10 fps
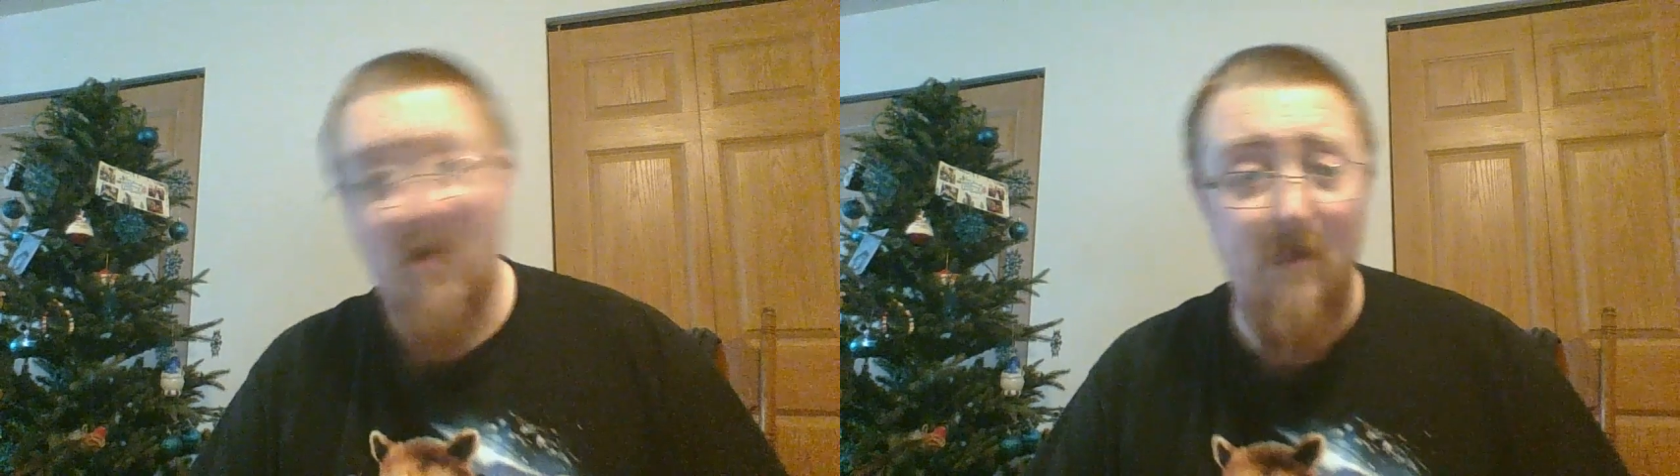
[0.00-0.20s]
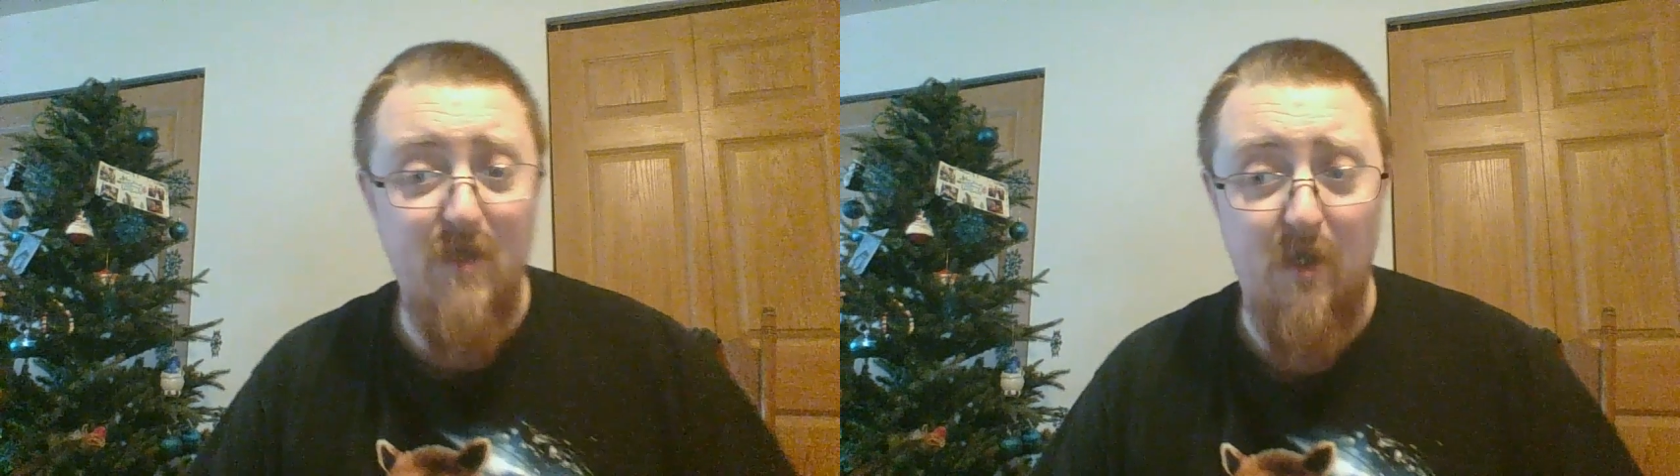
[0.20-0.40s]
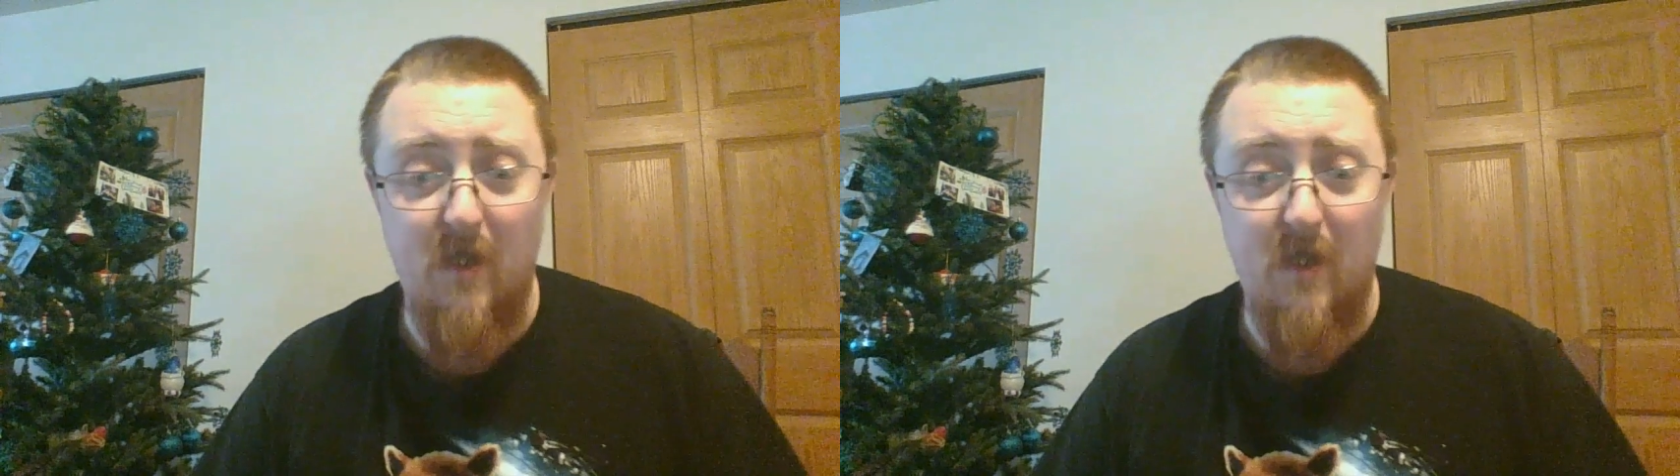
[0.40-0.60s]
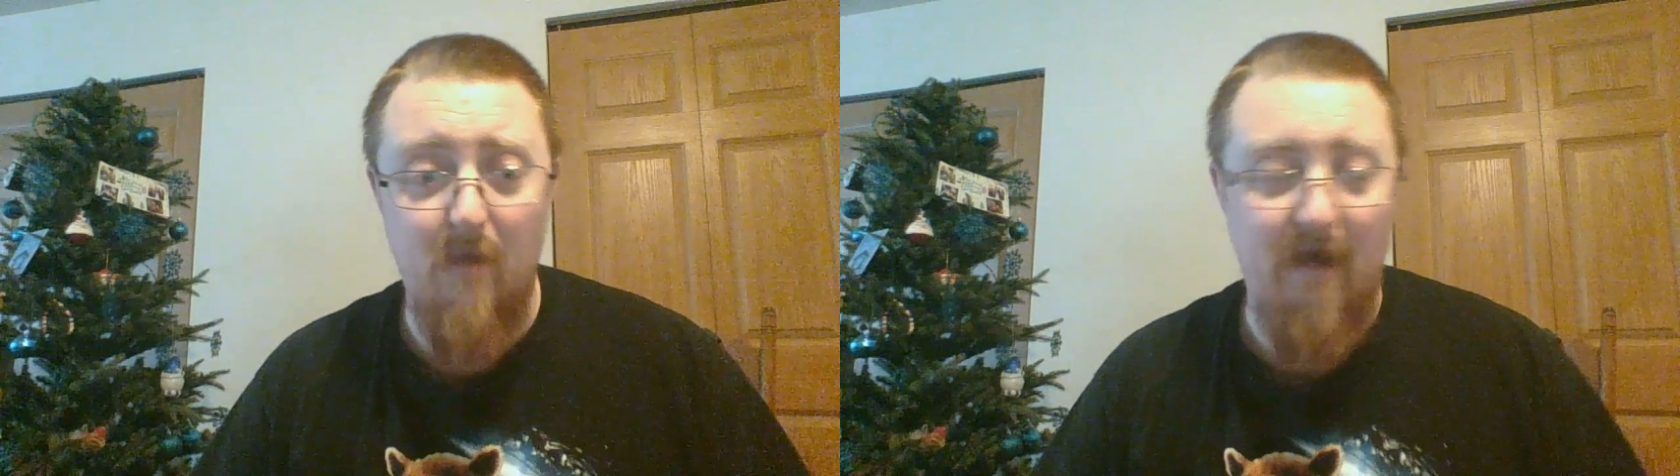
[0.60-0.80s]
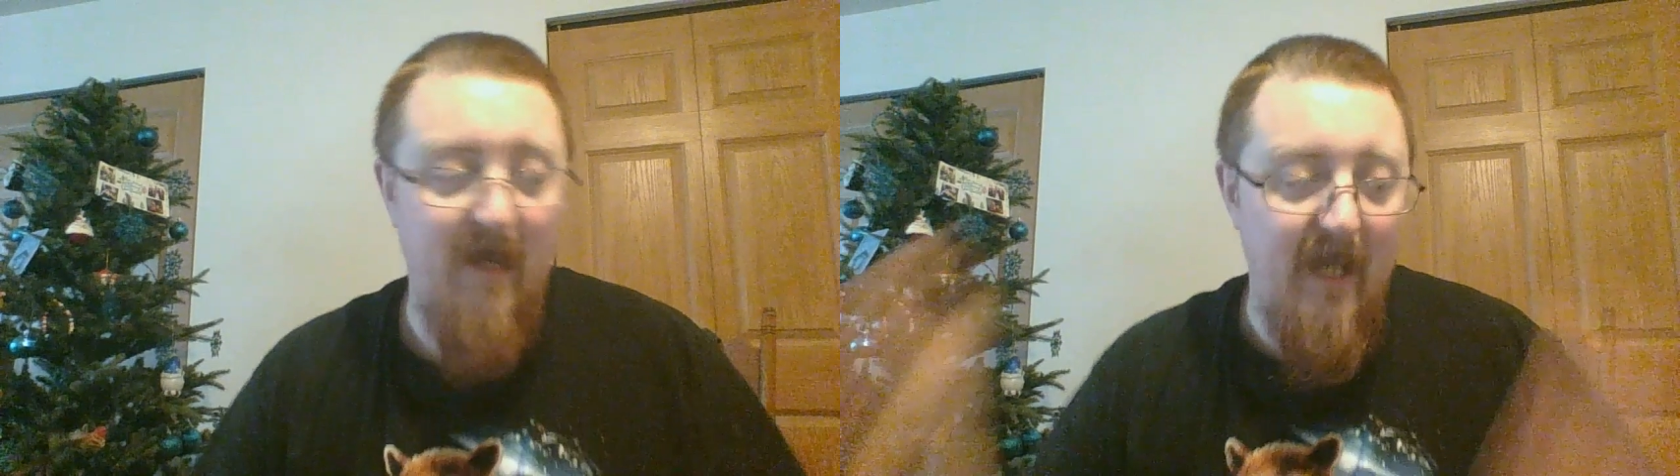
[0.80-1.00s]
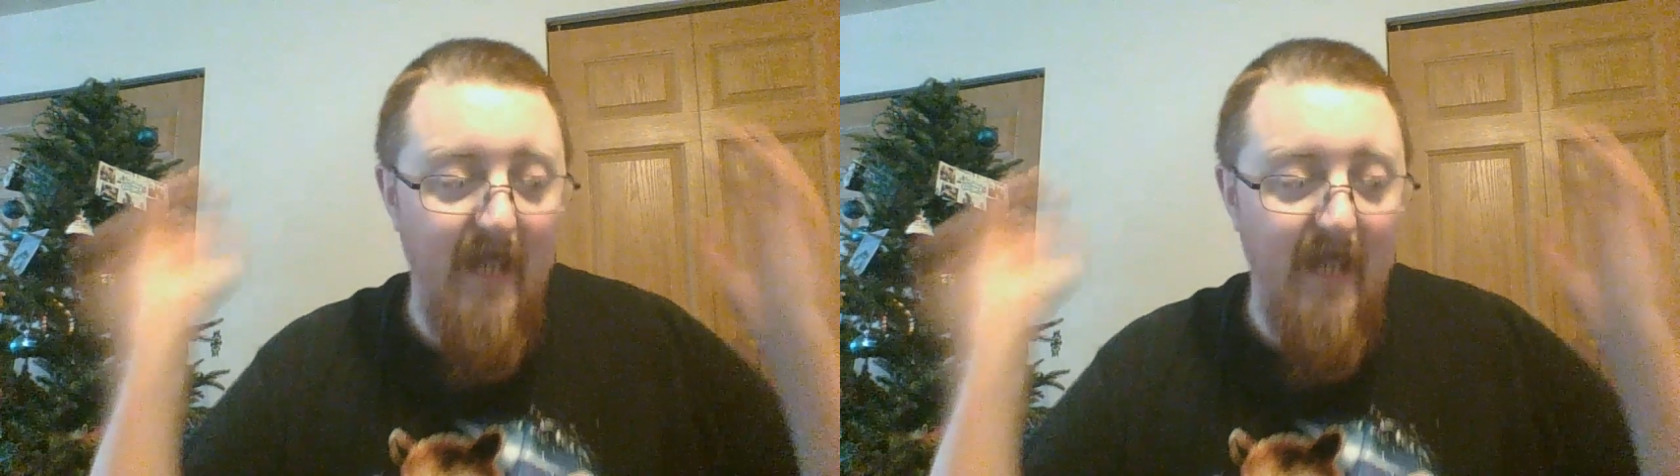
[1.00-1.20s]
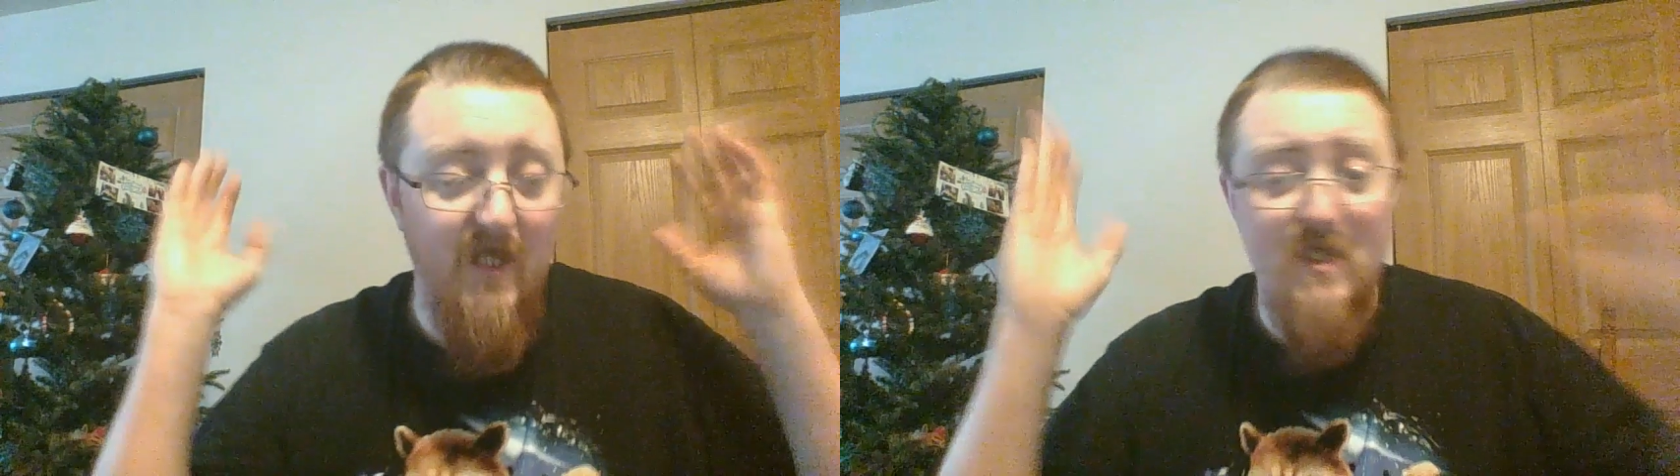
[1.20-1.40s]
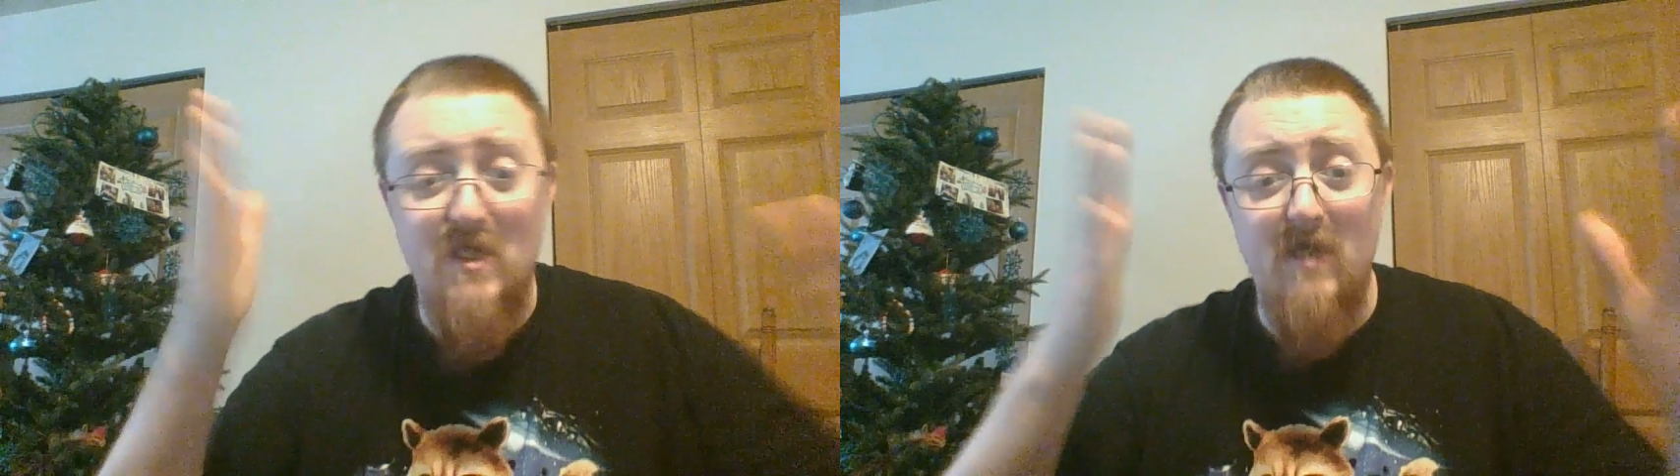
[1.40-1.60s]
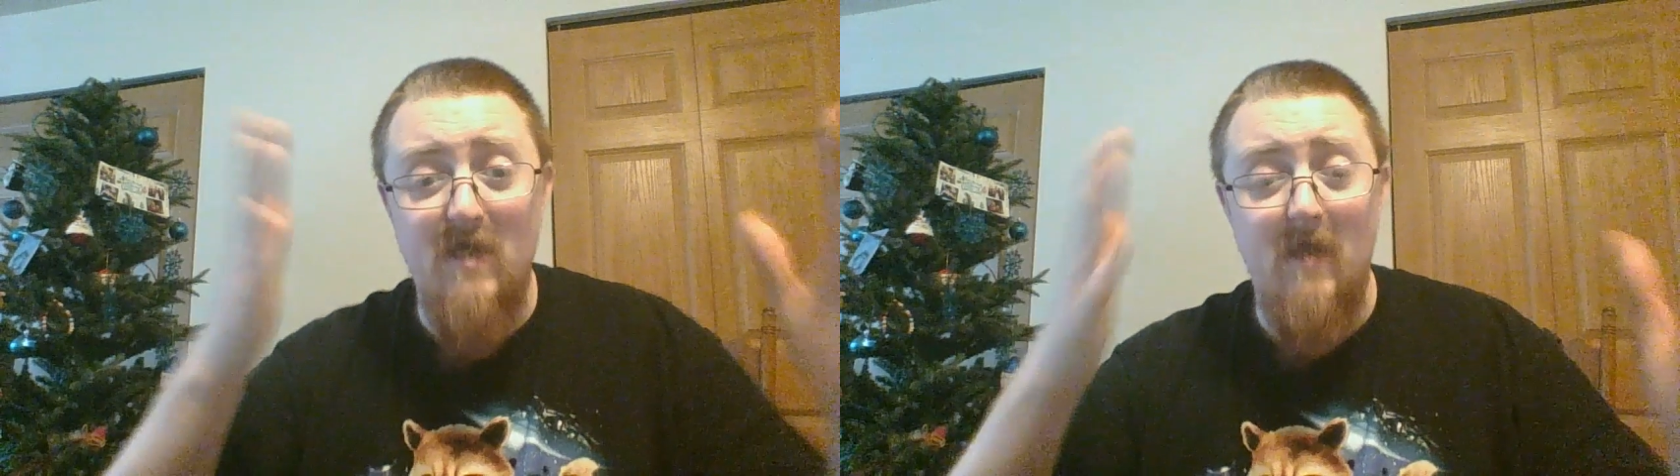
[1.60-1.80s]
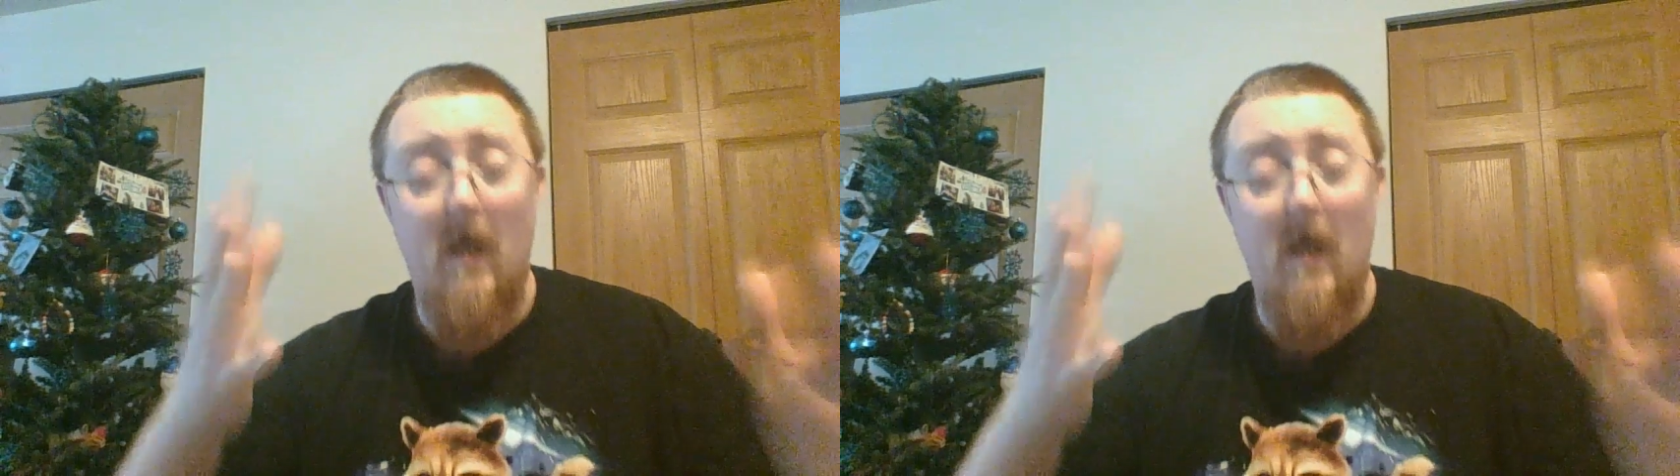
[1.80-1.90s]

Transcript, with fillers: going to be talking about a This is a,